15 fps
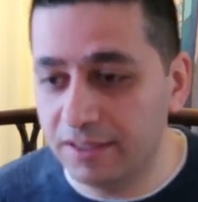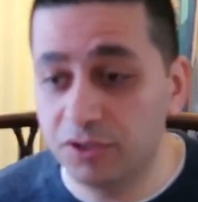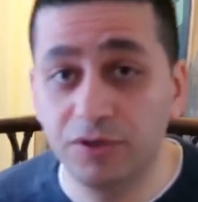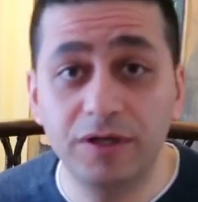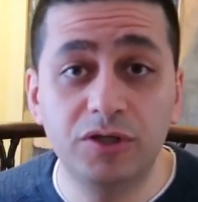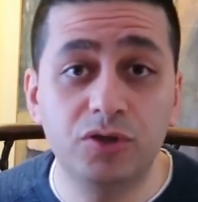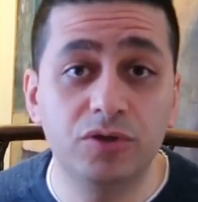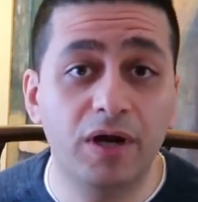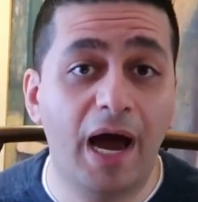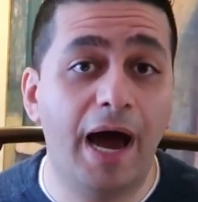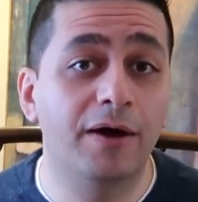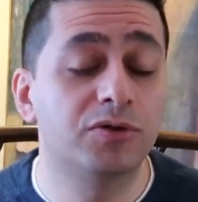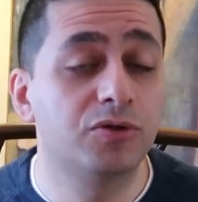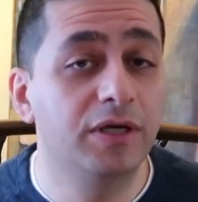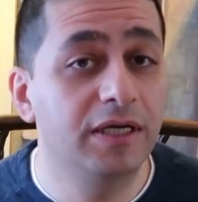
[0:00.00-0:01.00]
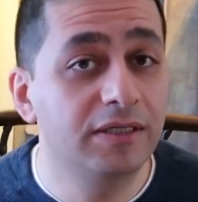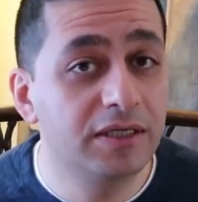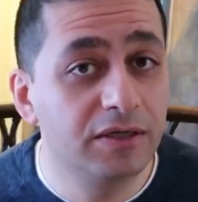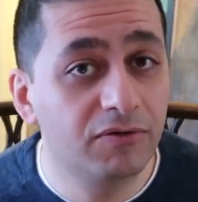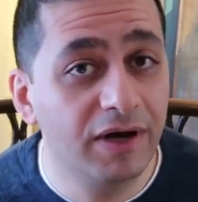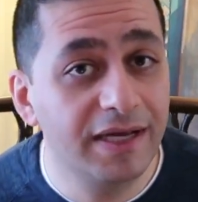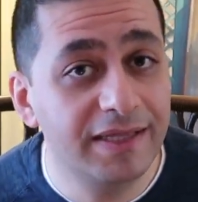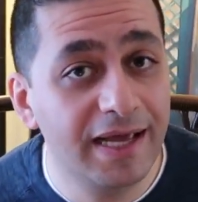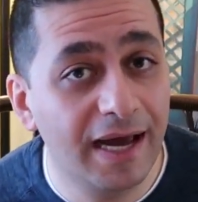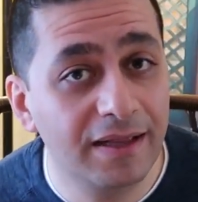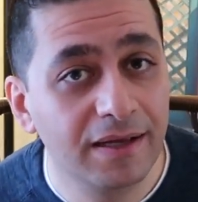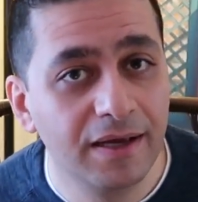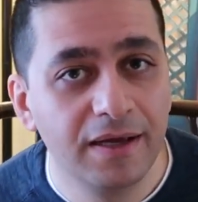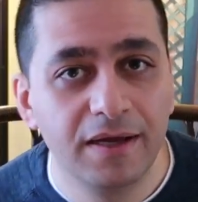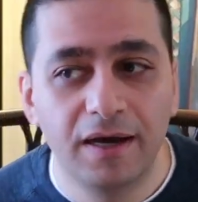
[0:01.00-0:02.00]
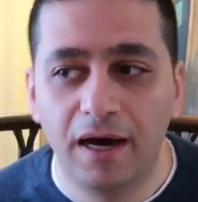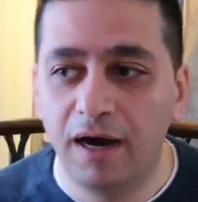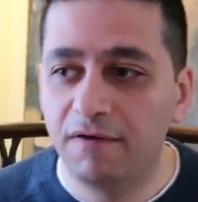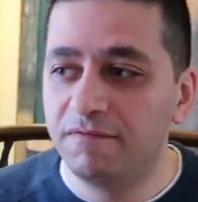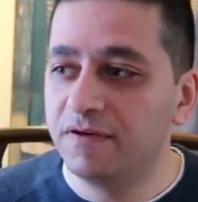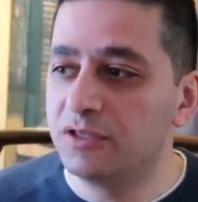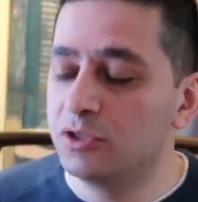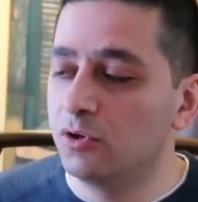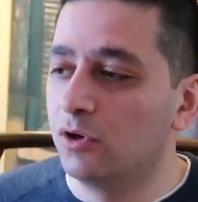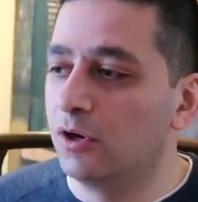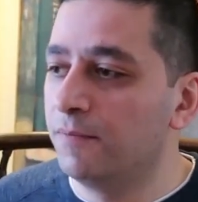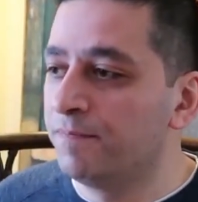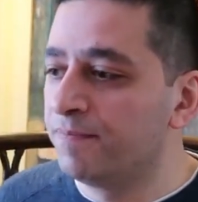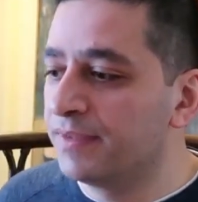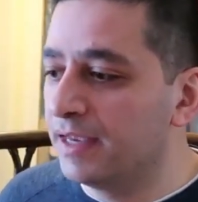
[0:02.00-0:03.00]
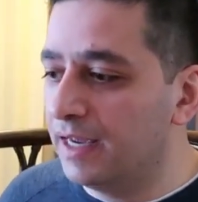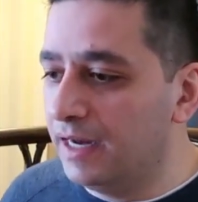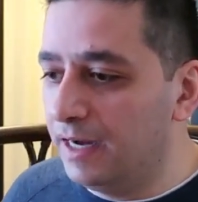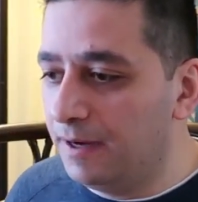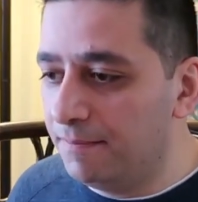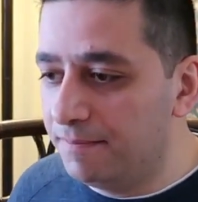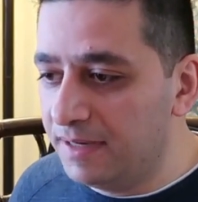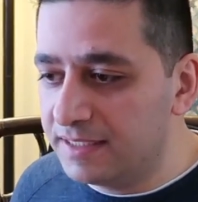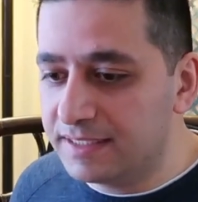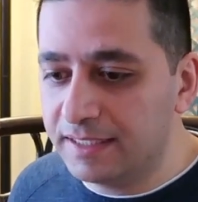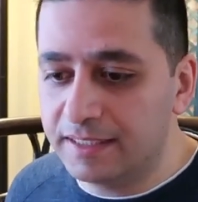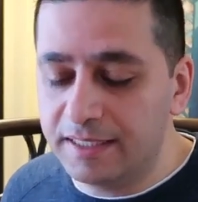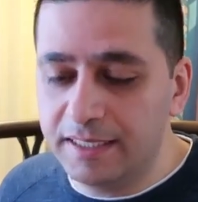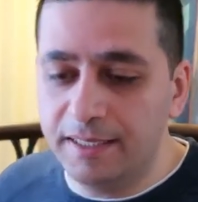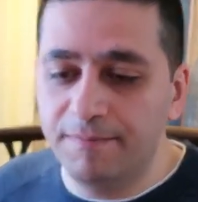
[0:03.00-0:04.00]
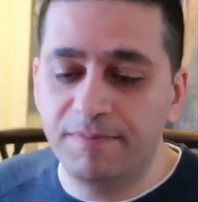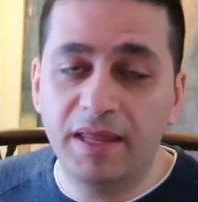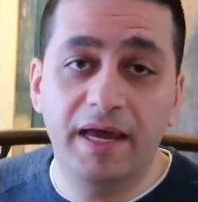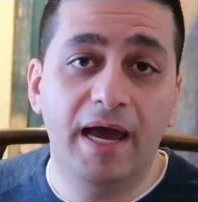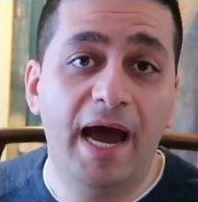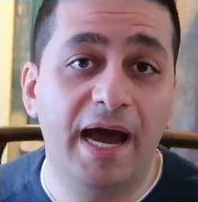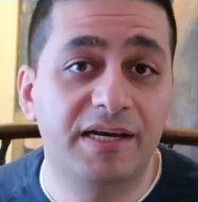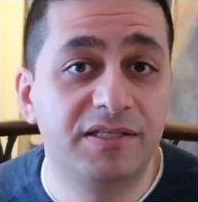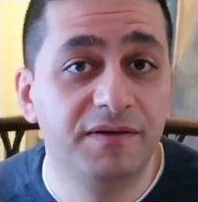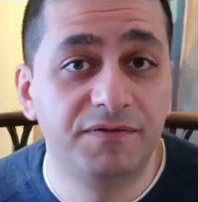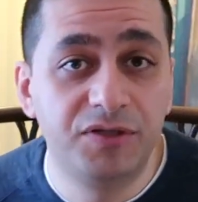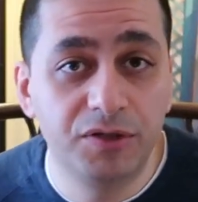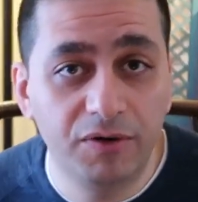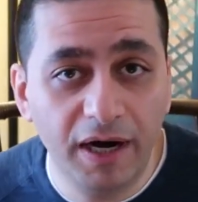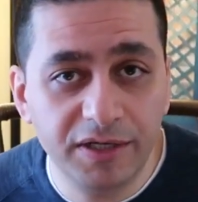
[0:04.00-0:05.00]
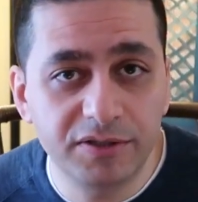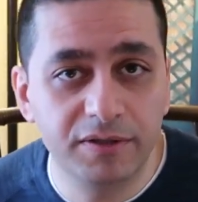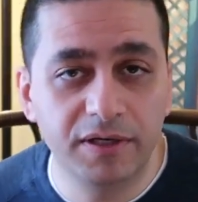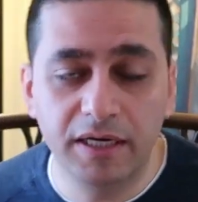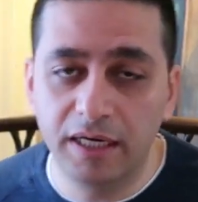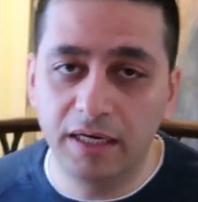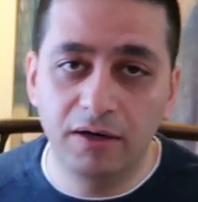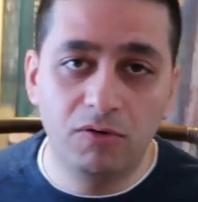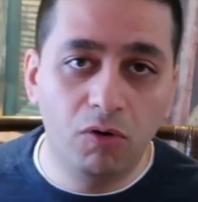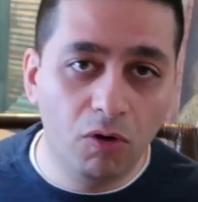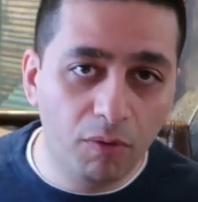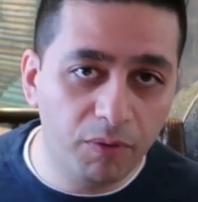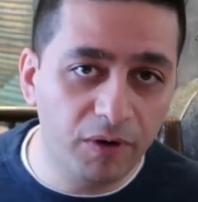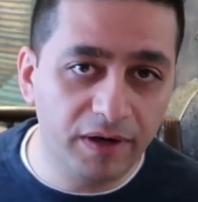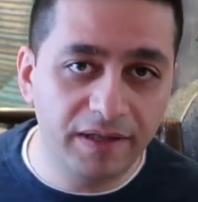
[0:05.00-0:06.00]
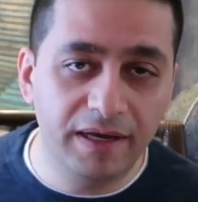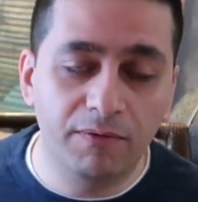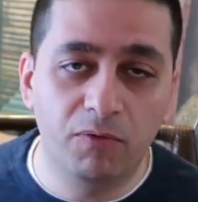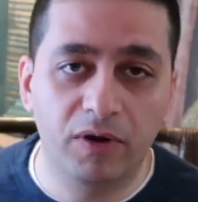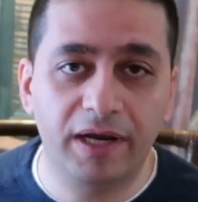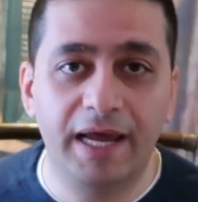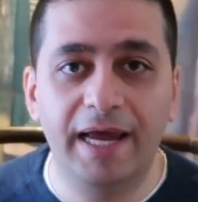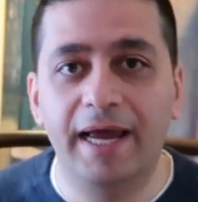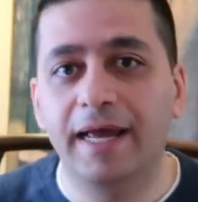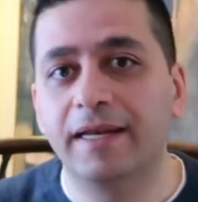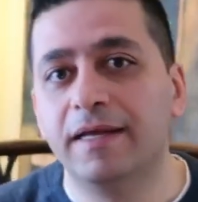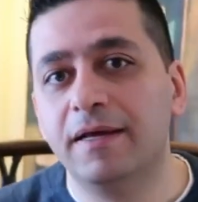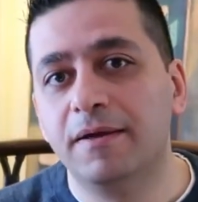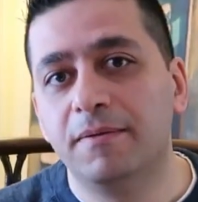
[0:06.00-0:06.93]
You need to know how to integrate that with your basically Active Directory in corporate network, and